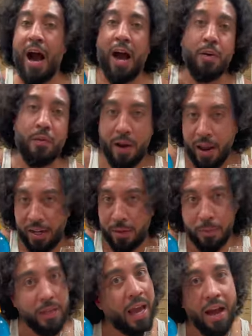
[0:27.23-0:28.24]
I
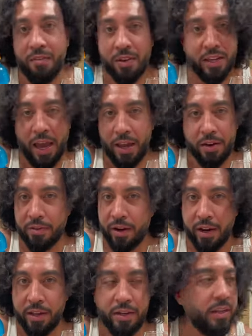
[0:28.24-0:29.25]
randomly have a
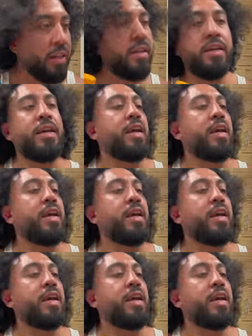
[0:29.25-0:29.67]
Gatorade